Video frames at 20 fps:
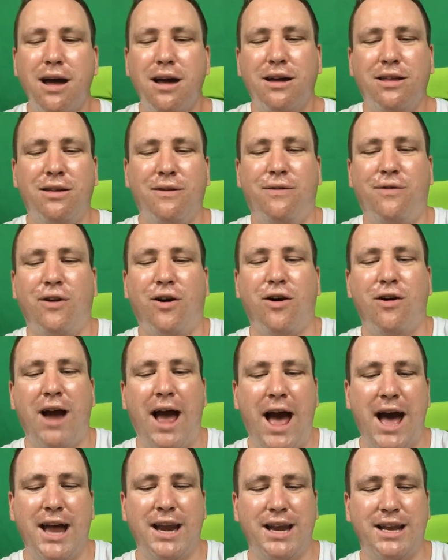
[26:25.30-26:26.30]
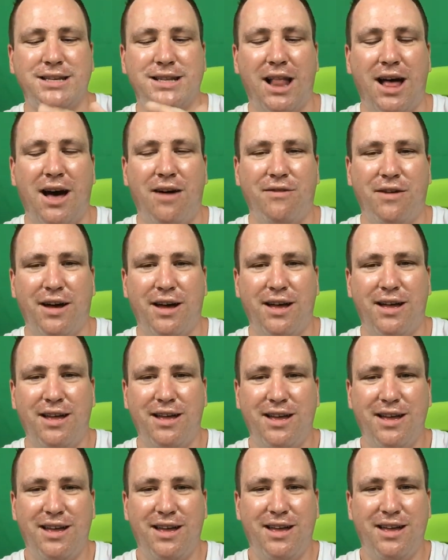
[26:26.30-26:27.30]
The floor hand is lava.
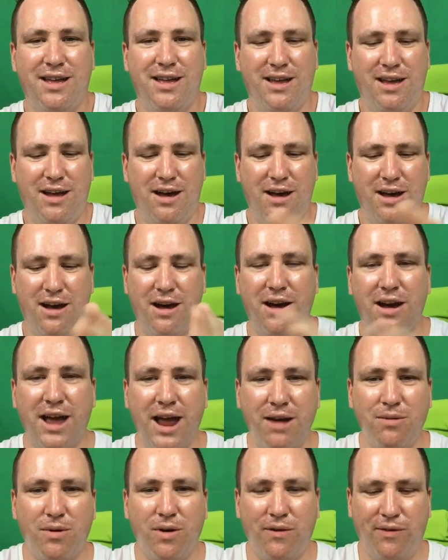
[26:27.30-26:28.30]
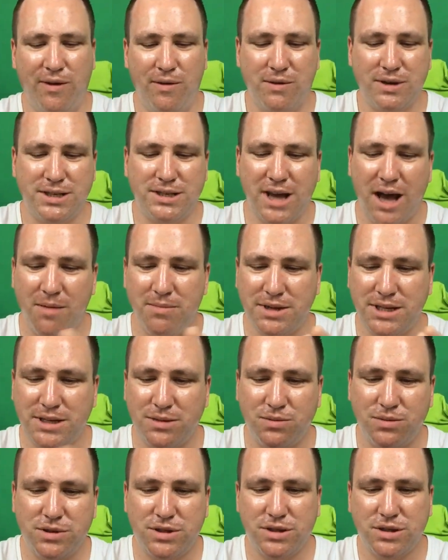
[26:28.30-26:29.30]
Hey Wolfie, what's up? This
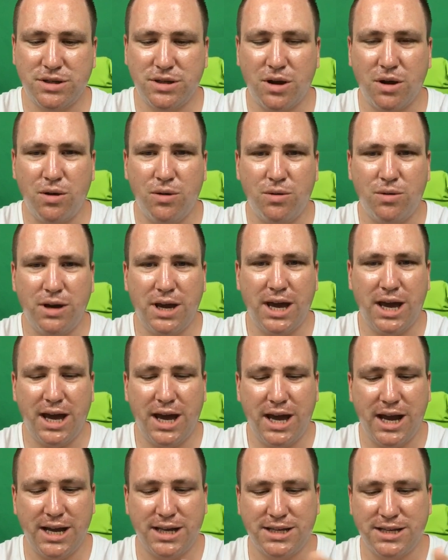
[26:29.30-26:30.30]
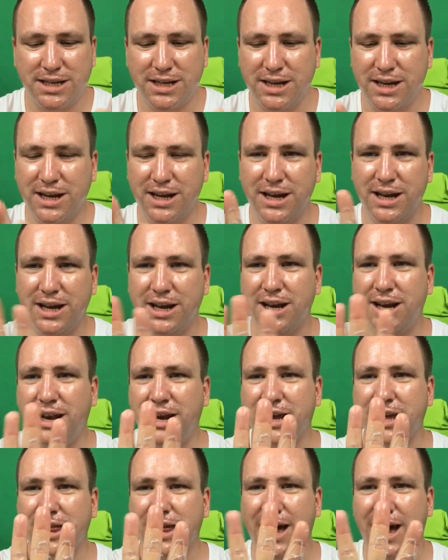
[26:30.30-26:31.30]
is so weird.
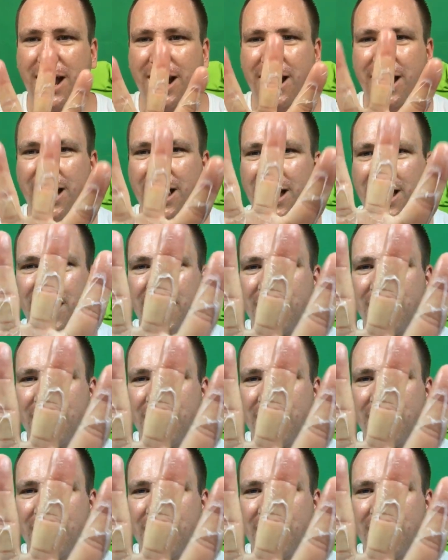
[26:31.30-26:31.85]
Look at that, look.